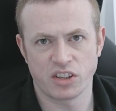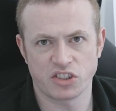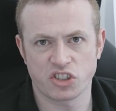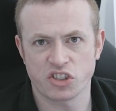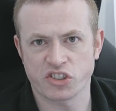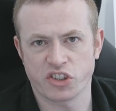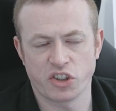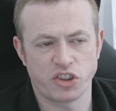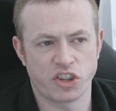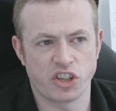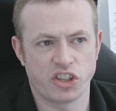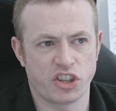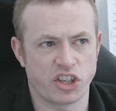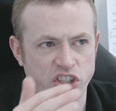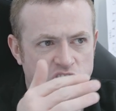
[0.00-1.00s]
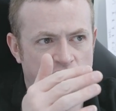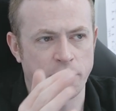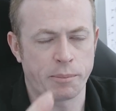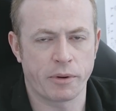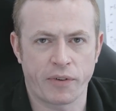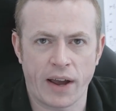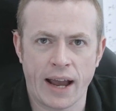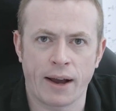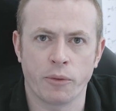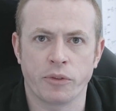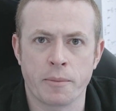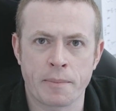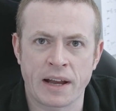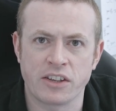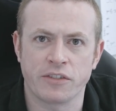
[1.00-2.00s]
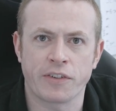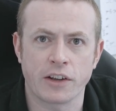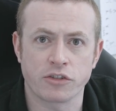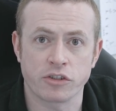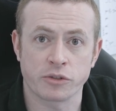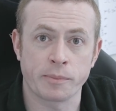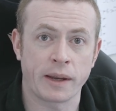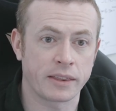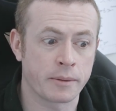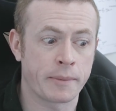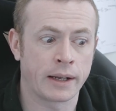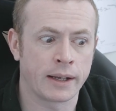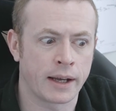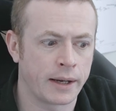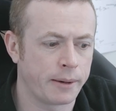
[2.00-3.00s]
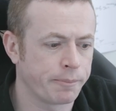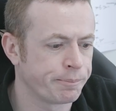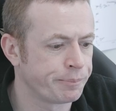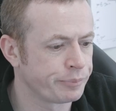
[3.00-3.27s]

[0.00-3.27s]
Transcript: just the, the, the shape of how the manufacturers make the mengane.